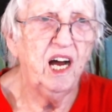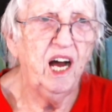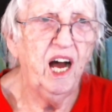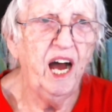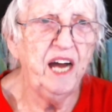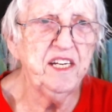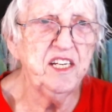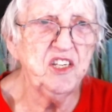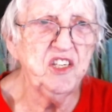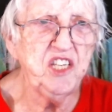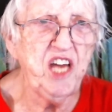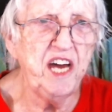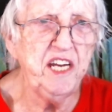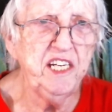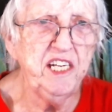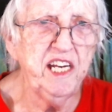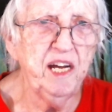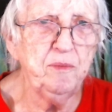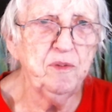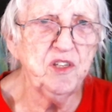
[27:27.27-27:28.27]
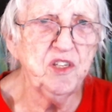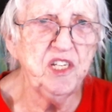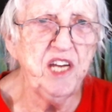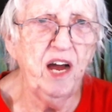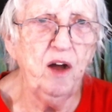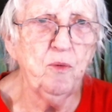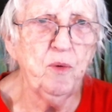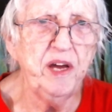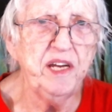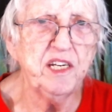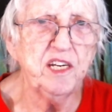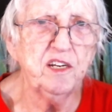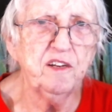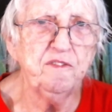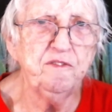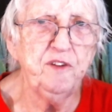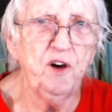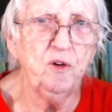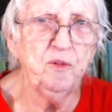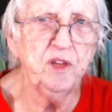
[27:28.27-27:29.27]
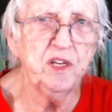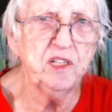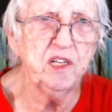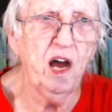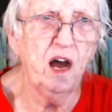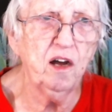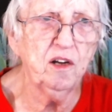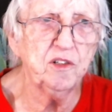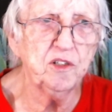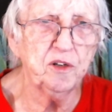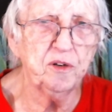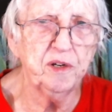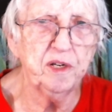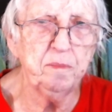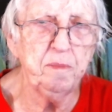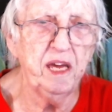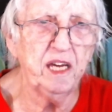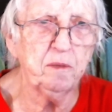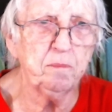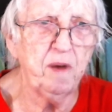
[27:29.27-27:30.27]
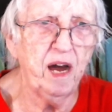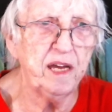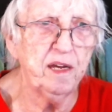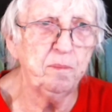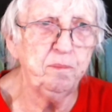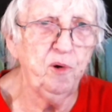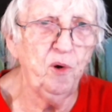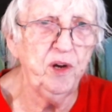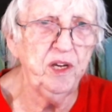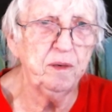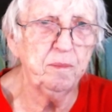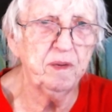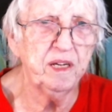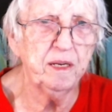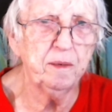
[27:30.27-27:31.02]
I decided I was now ready to phone the doctor and make my appointment.